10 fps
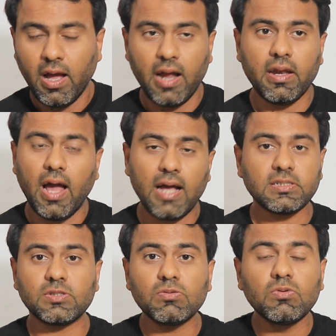And
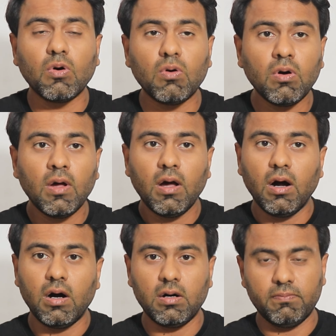as you know,
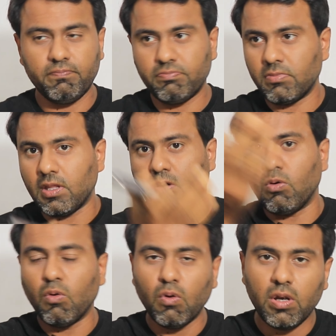the
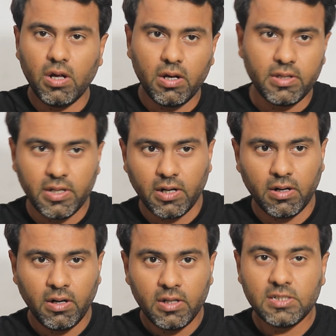whole
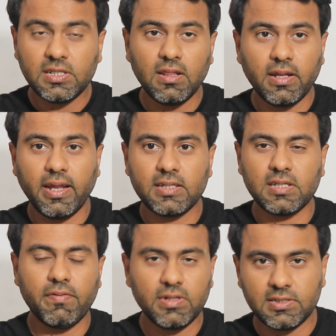year till the next
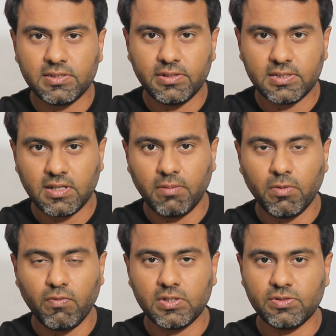17 series come
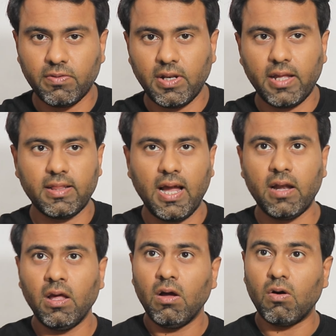or whatsoever like that,